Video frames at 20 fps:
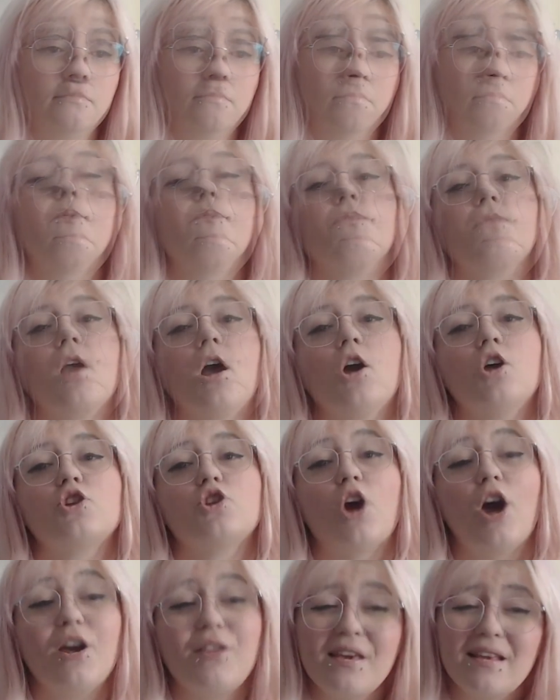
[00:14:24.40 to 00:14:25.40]
Cool.
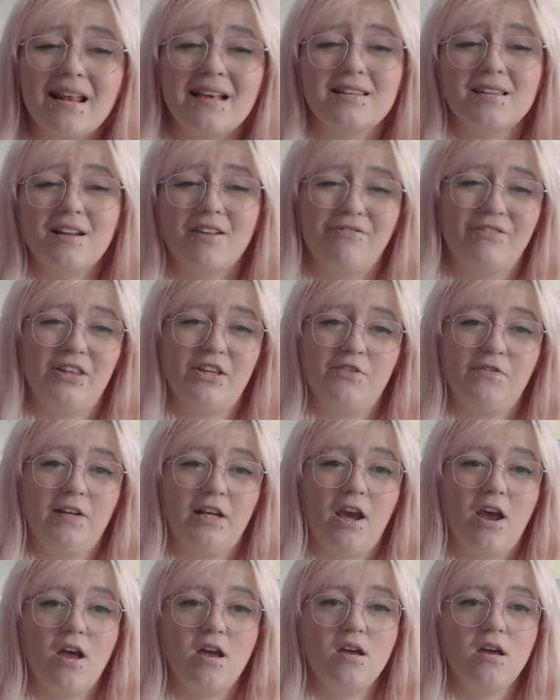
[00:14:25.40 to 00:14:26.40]
So I think that's enough
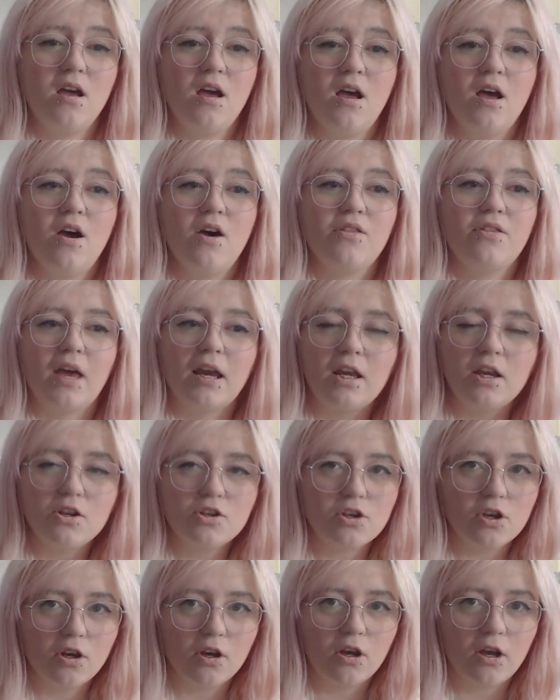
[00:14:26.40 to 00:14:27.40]
for this video.
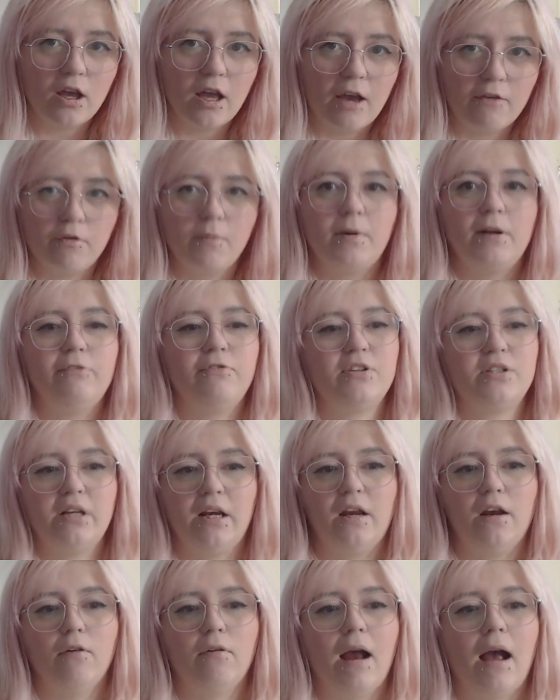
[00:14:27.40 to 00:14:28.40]
Thank you to
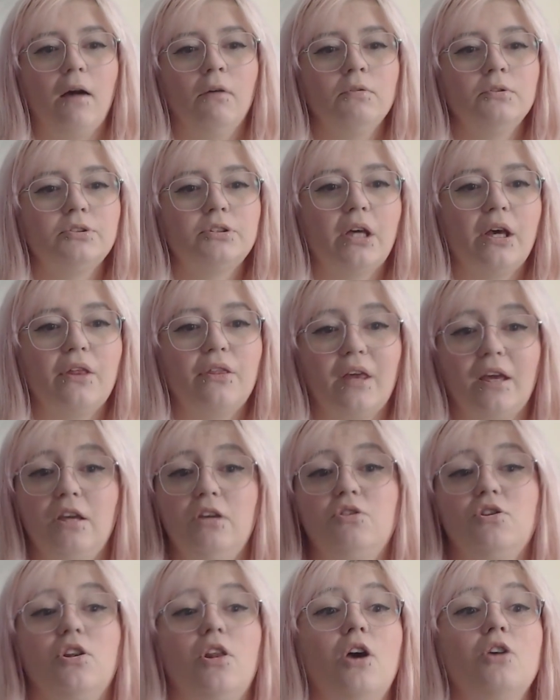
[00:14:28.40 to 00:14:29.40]
everybody for sticking around,
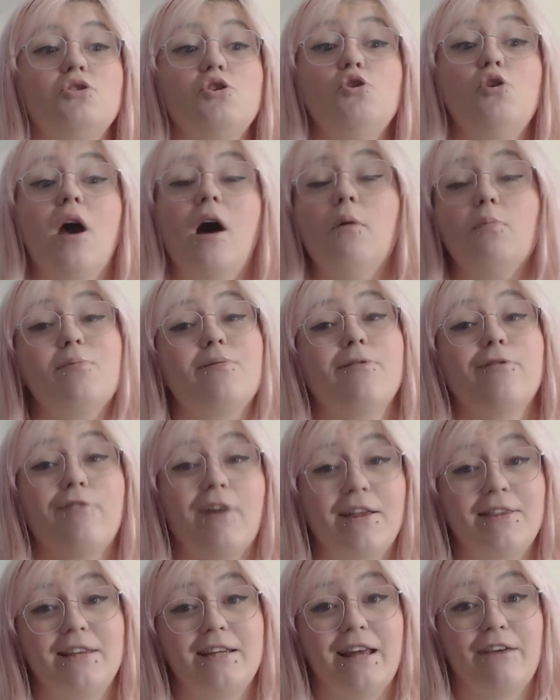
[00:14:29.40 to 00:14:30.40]
and thank you to those who
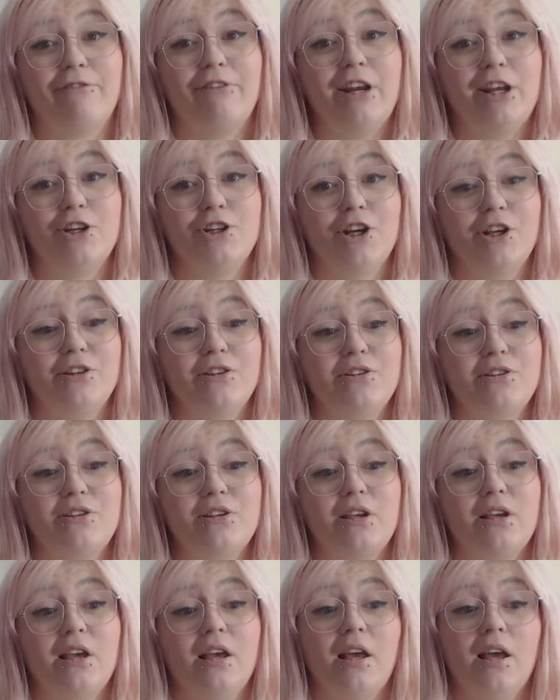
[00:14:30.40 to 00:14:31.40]
helped provide the
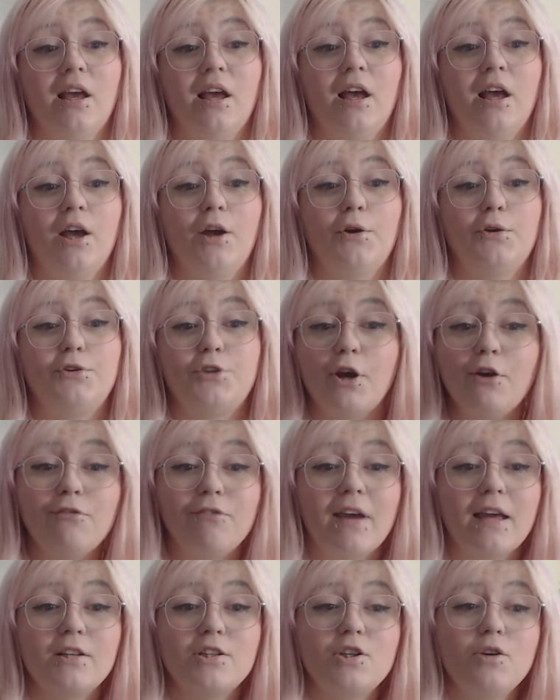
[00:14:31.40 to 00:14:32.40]
definitions.
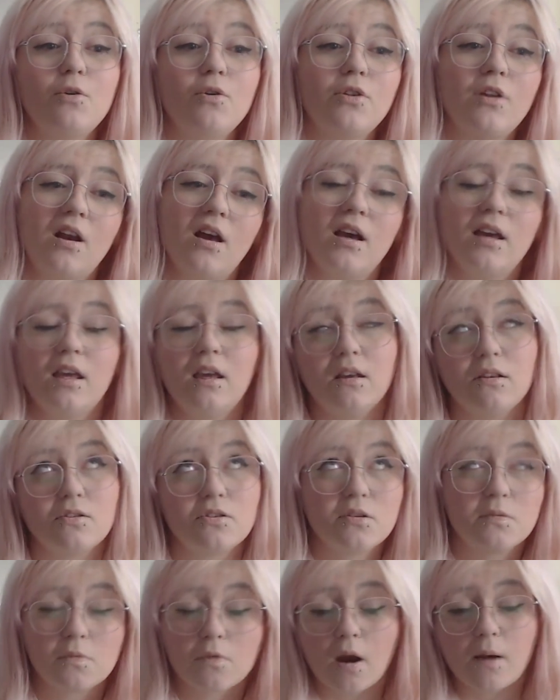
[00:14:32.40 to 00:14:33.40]
Don't forget to do all the
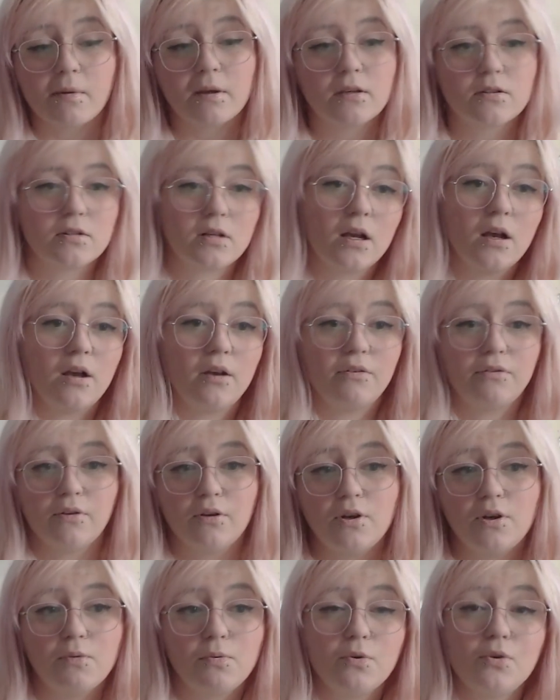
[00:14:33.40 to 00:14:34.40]
liking and subscribing and
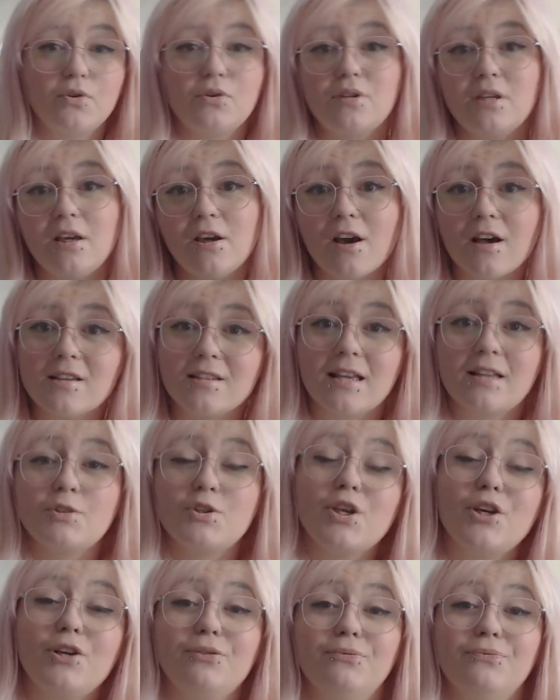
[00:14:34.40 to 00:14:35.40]
stuff, and we'll see you
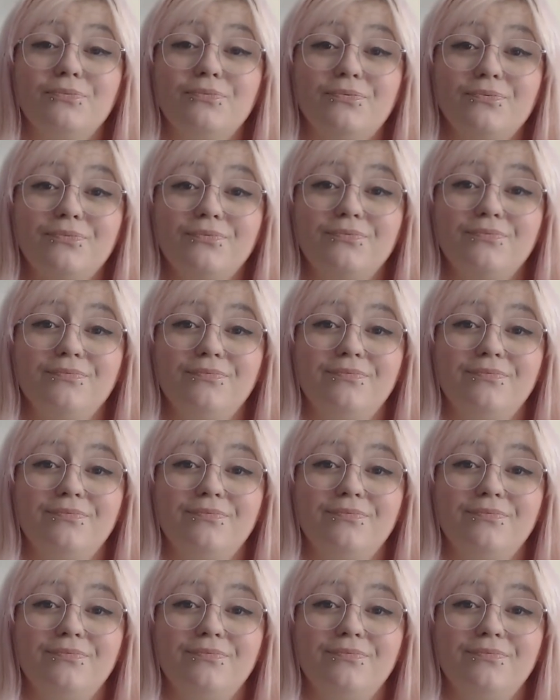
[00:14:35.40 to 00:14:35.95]
guys again soon.